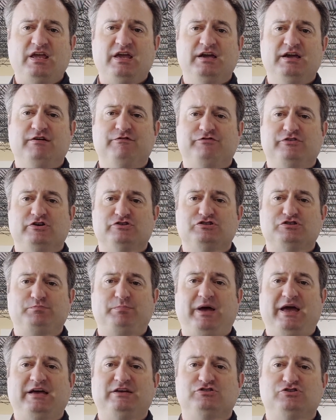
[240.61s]
If there's
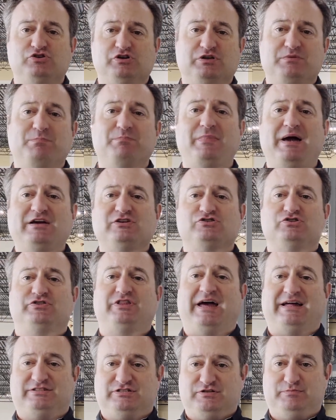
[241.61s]
space, you can measure
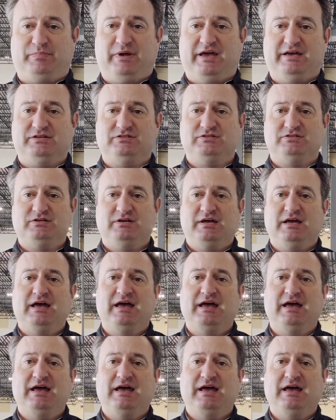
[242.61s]
that space,